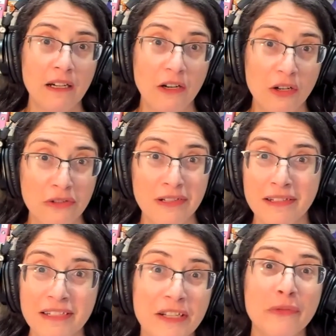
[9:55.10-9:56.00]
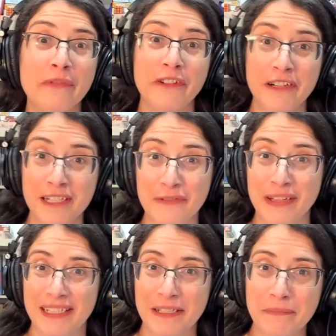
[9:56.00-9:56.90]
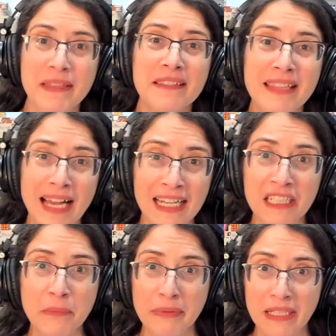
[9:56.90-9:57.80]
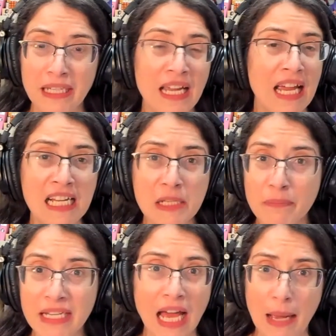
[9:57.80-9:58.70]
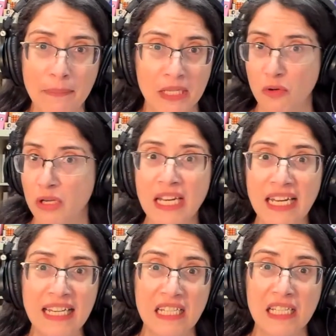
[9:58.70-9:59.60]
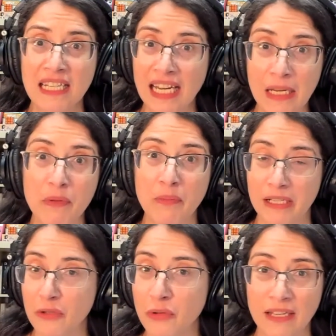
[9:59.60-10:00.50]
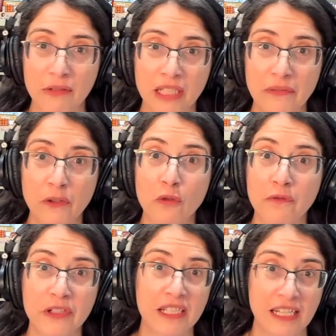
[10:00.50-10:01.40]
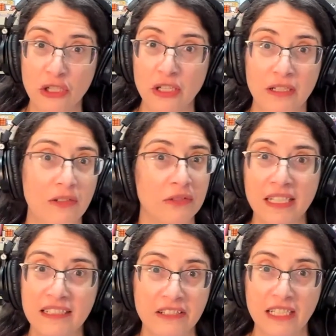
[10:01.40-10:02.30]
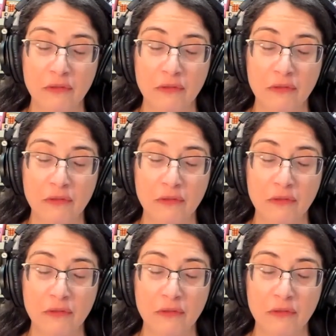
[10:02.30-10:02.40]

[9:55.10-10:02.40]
Or the reverse trend, DuckDB has been absolutely inescapable. You cannot have a conversation on the internet